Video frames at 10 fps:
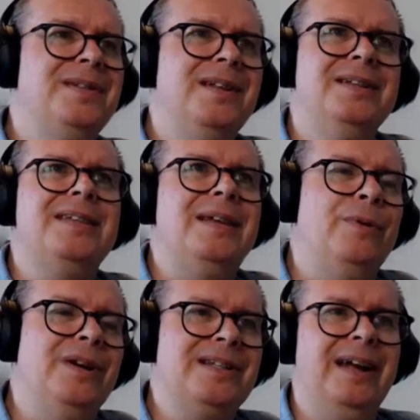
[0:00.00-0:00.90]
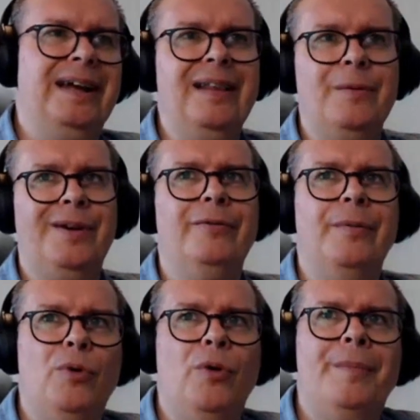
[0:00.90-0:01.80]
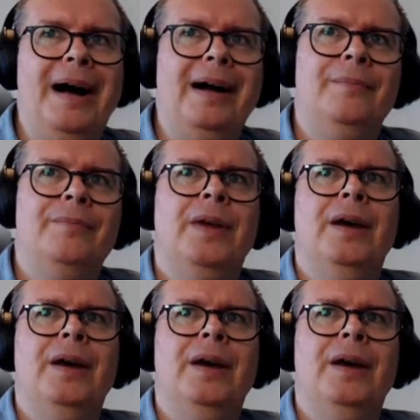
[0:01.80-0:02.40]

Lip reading: and see what it's like, and then we can report back.